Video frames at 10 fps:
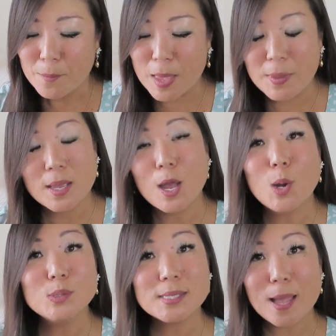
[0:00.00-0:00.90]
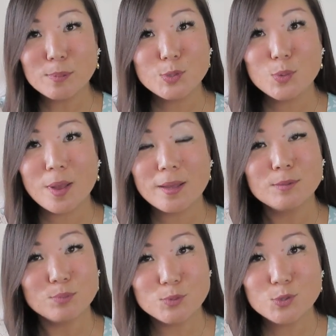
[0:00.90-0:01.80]
Maybe cozy up to
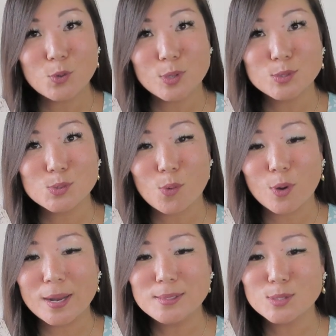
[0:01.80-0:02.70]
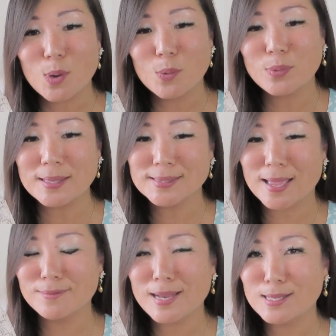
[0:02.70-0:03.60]
a short story, so that's
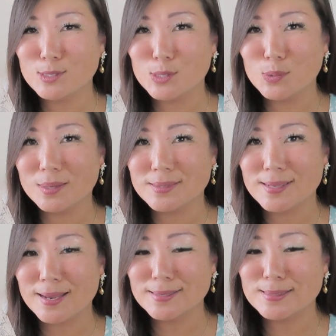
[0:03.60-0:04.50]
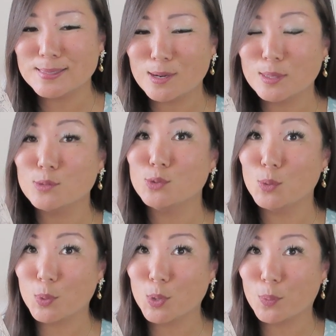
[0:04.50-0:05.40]
kind of nice too, that it's not necessarily
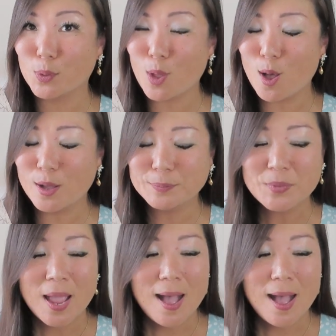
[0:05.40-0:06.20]
super duper long.